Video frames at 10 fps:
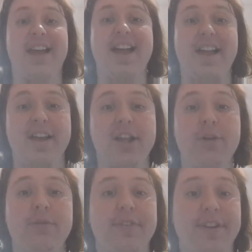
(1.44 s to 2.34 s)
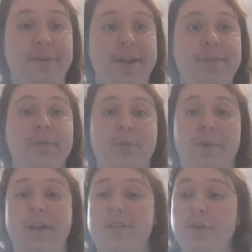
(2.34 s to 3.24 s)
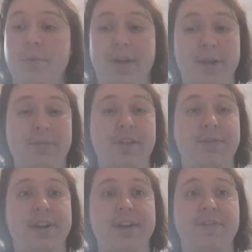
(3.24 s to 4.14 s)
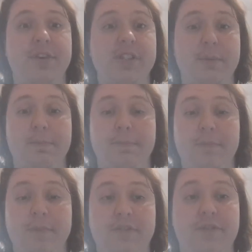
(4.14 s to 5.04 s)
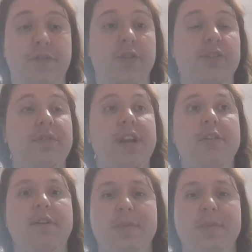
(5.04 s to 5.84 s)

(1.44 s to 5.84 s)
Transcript: Ah, hello everyone! Well, welcome to the very first, first video of